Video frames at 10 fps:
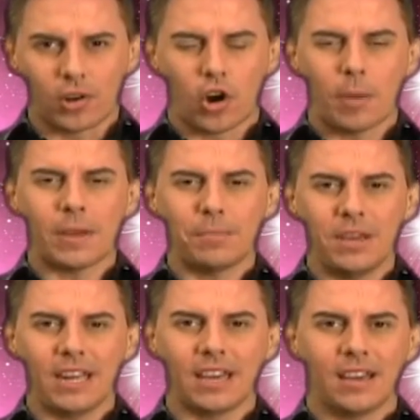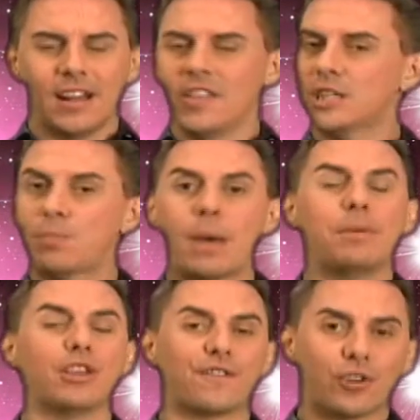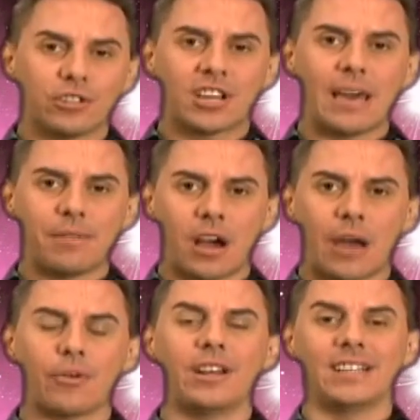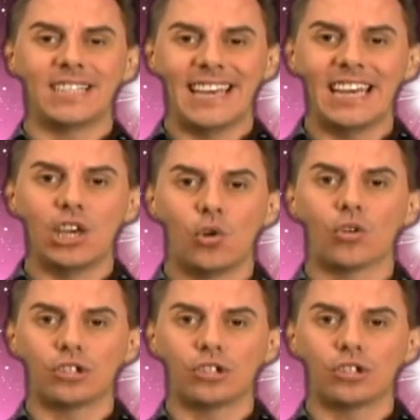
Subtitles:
Karmic meaning this might be the first time Chiron has hit your